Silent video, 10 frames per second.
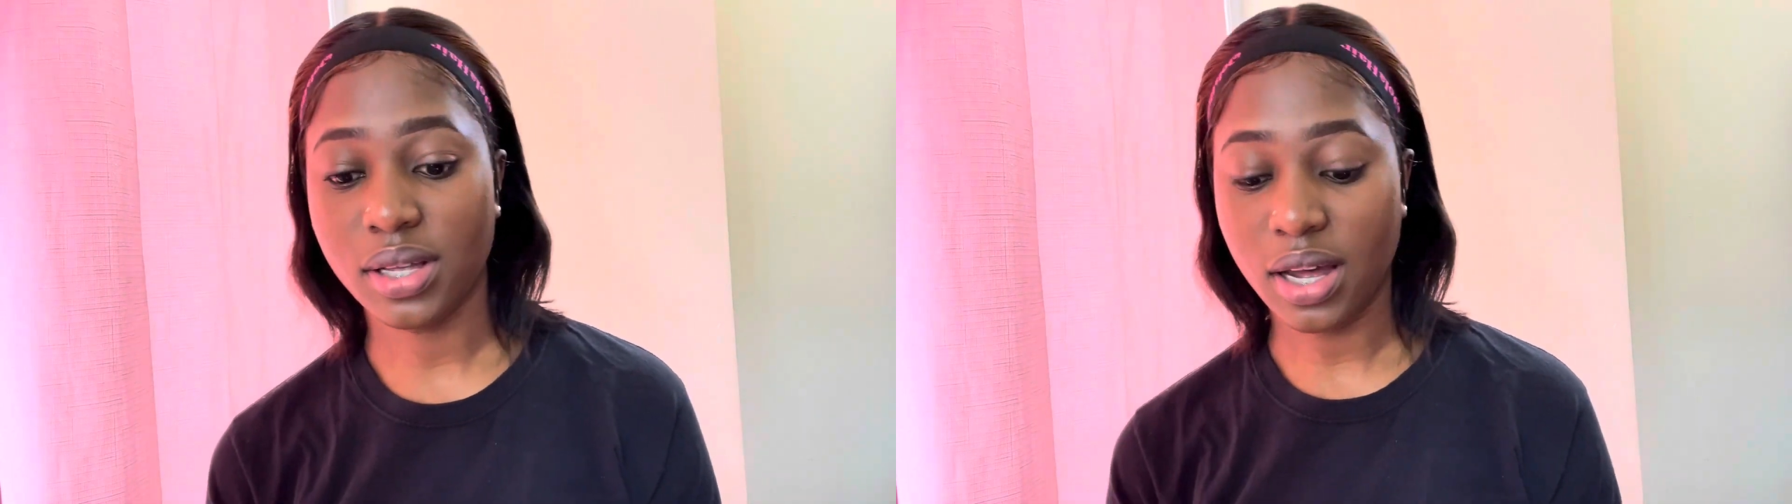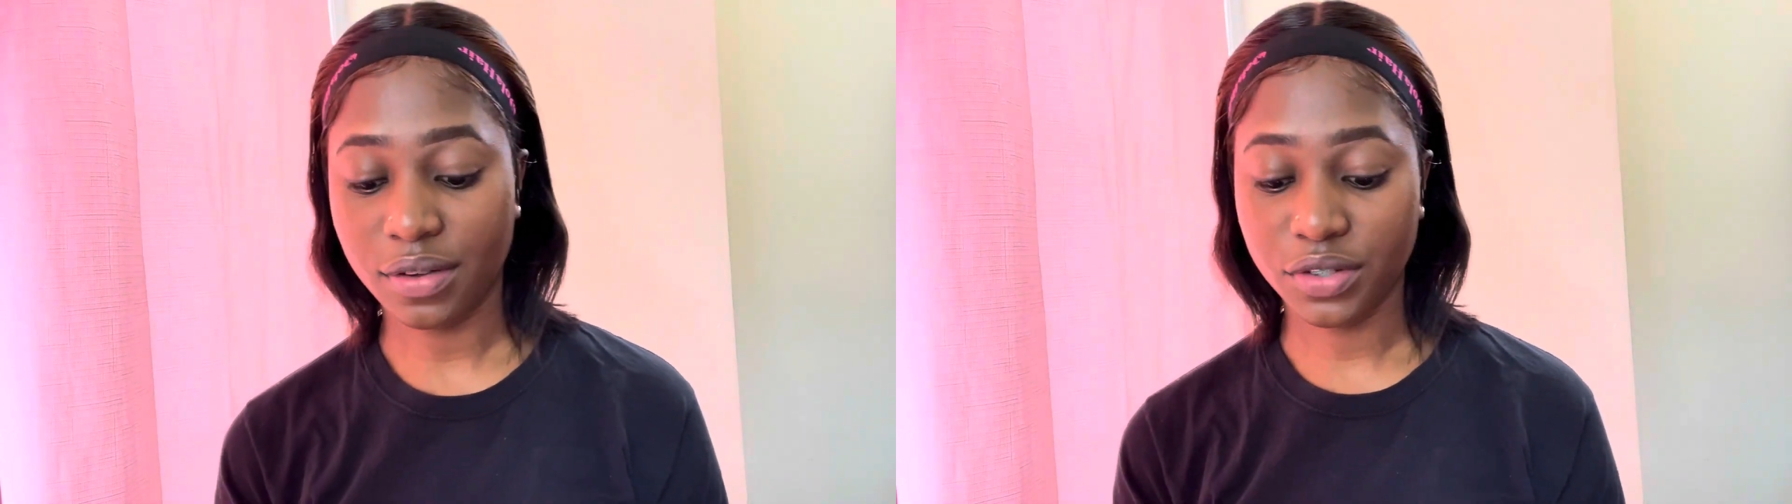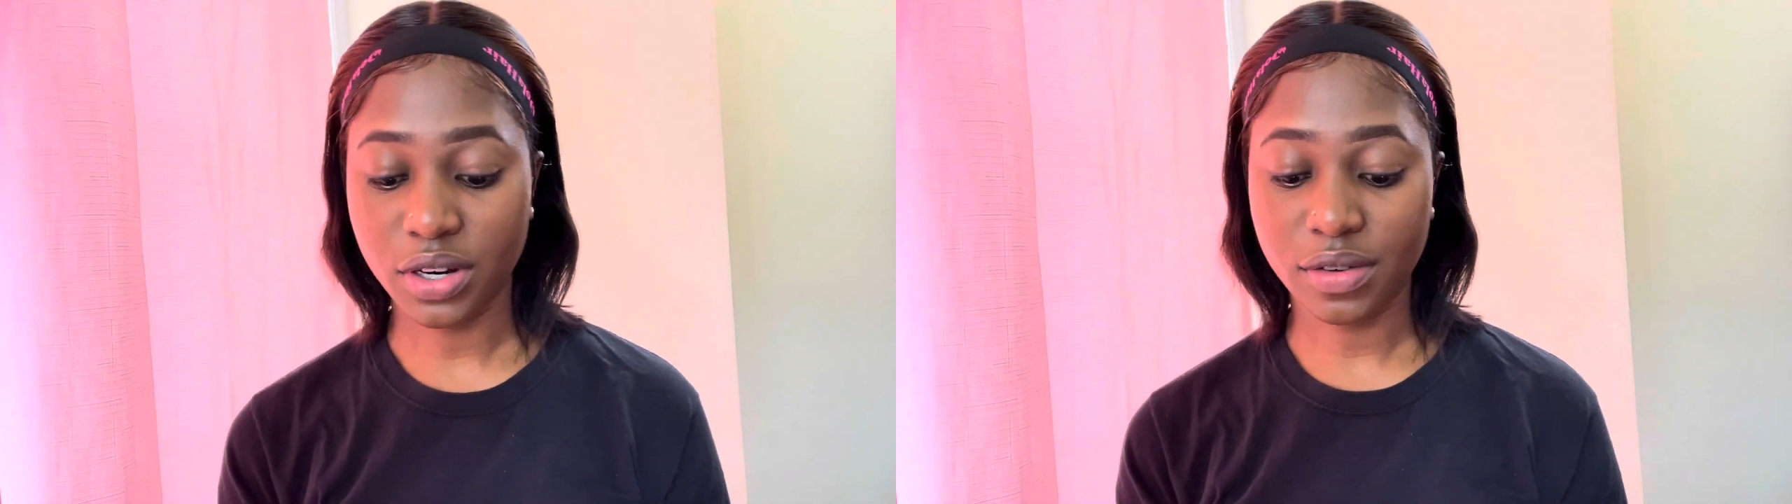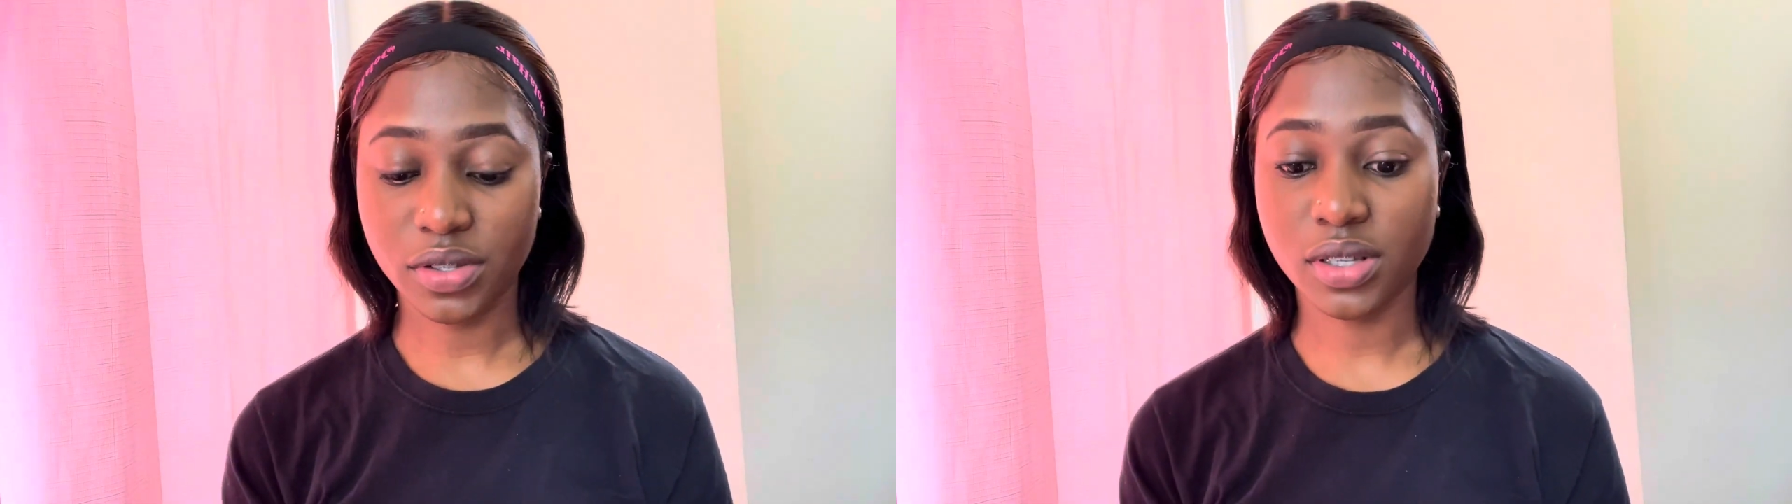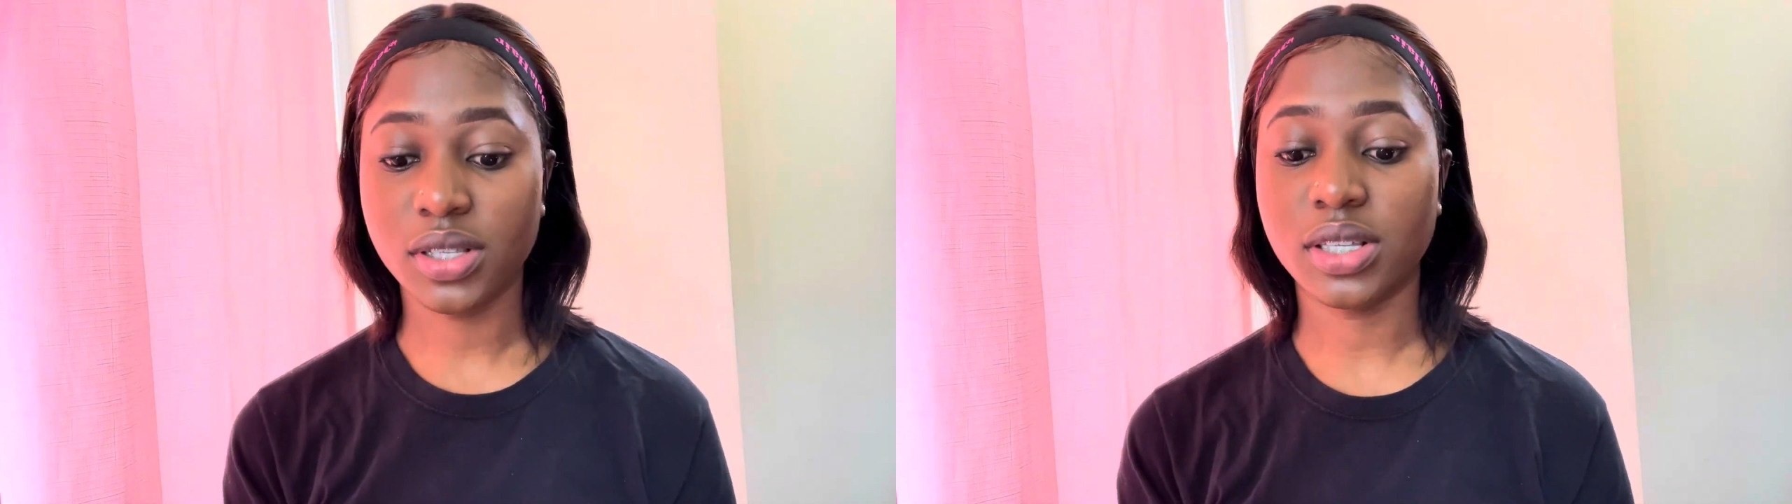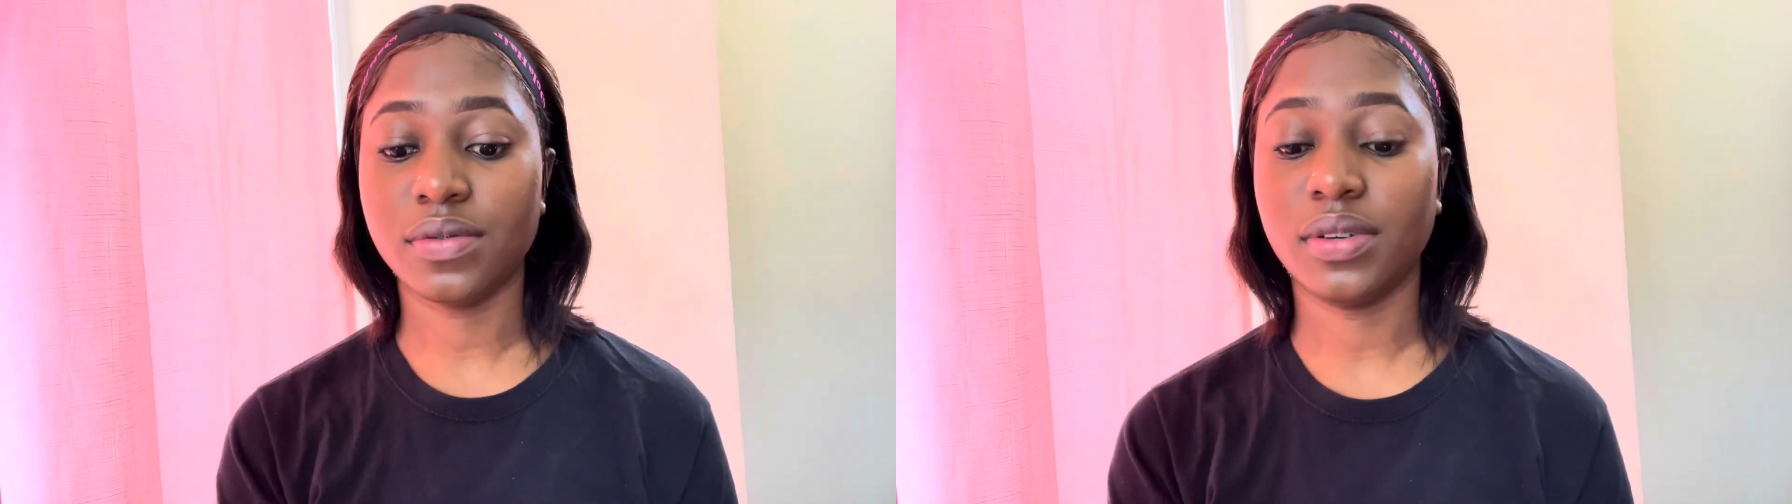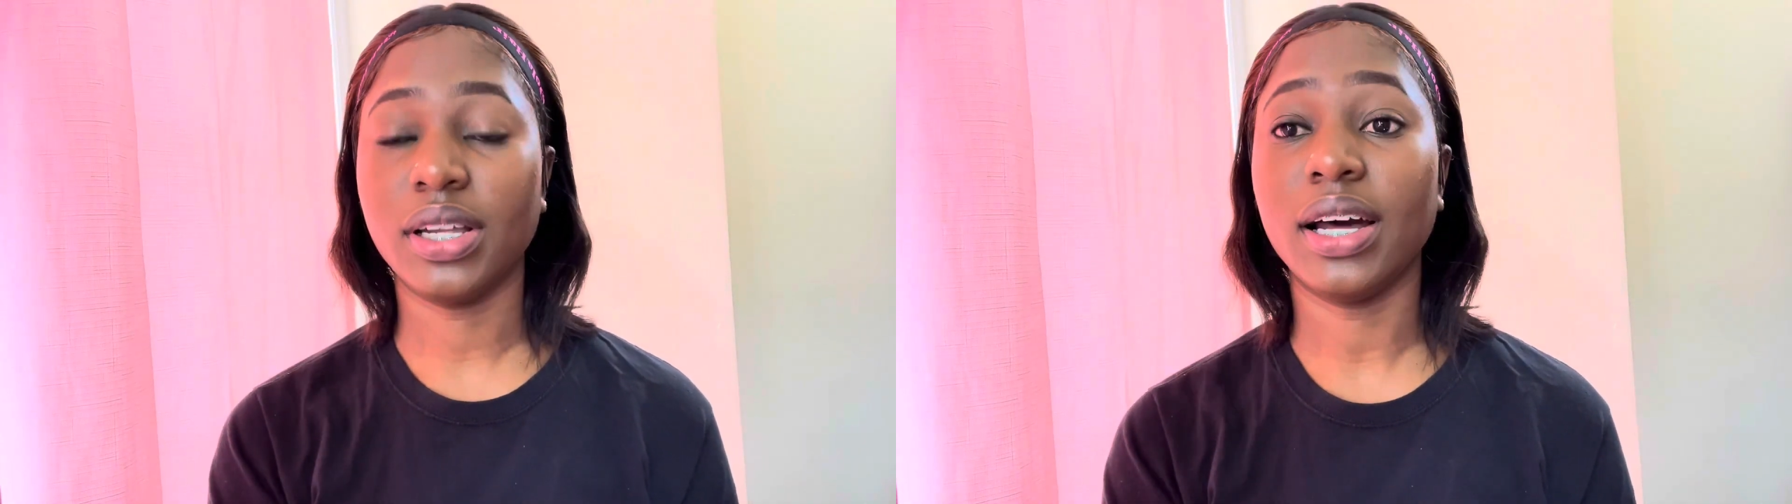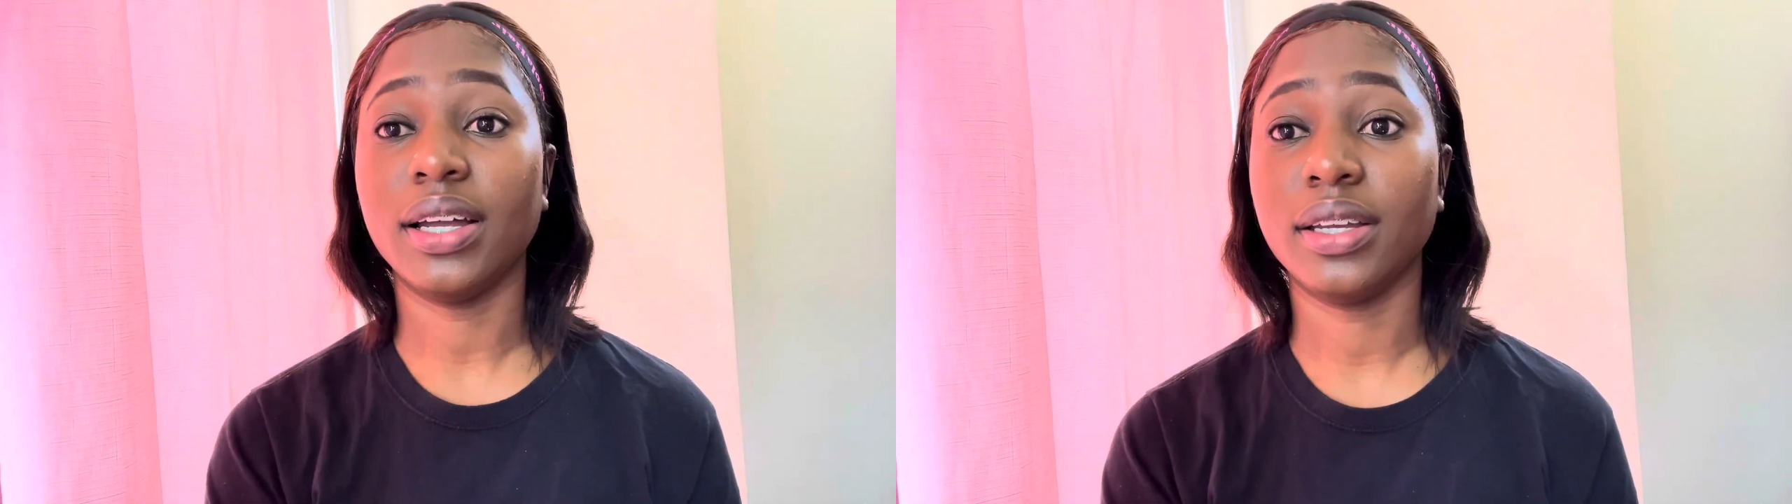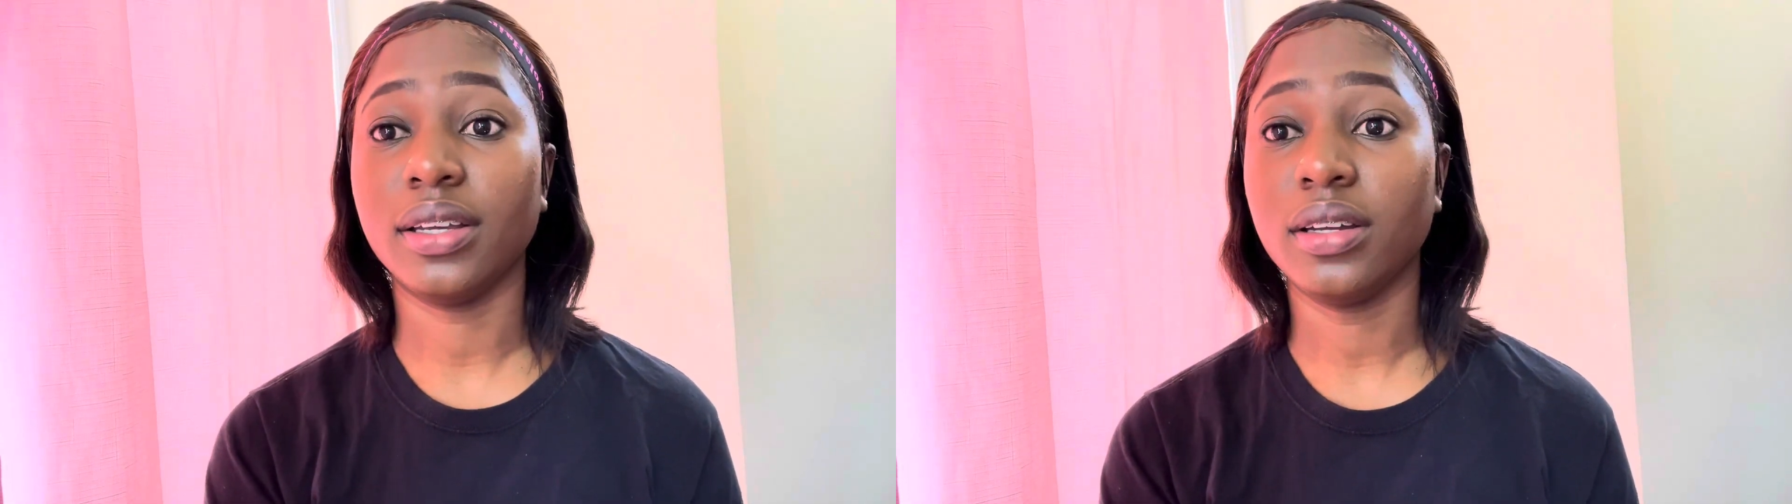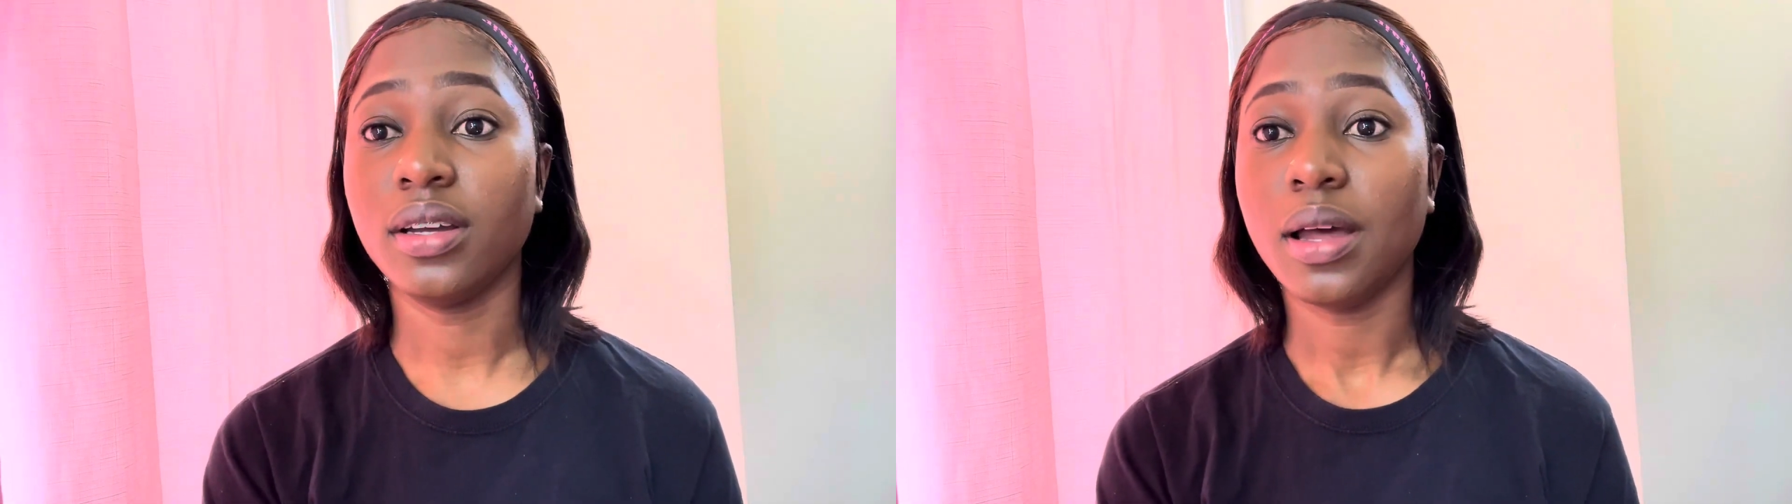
after I've successfully added